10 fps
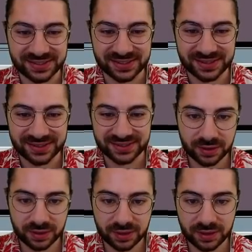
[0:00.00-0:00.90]
here.
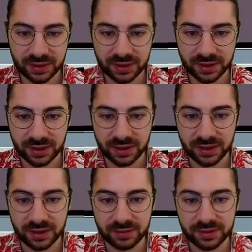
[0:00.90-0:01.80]

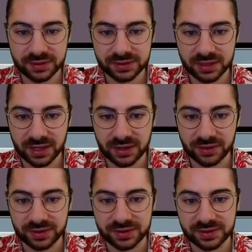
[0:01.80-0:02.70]
And I'm going to start here at
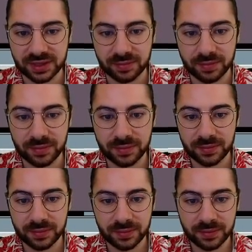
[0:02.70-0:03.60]
the seam.
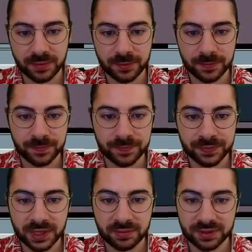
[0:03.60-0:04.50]

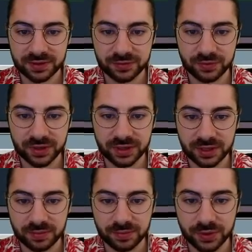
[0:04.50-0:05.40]
Make these really
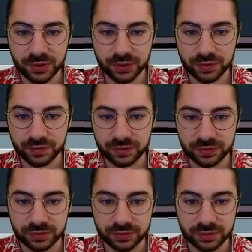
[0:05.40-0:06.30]

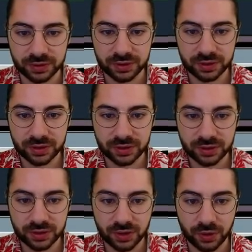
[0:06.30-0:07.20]
beautiful
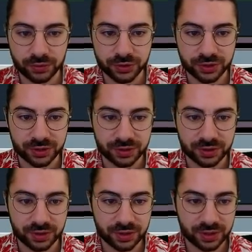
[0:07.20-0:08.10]
ocean
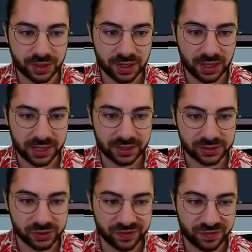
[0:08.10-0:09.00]
clouds,
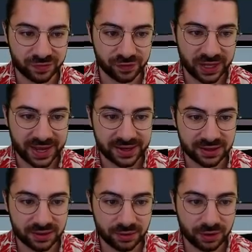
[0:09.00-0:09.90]
really flat
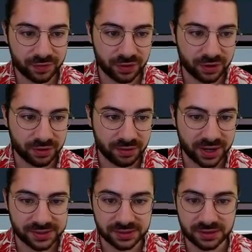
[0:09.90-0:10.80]
off on the
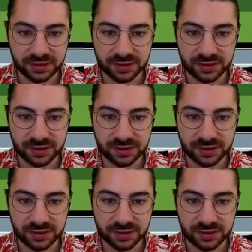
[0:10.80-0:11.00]
horizon.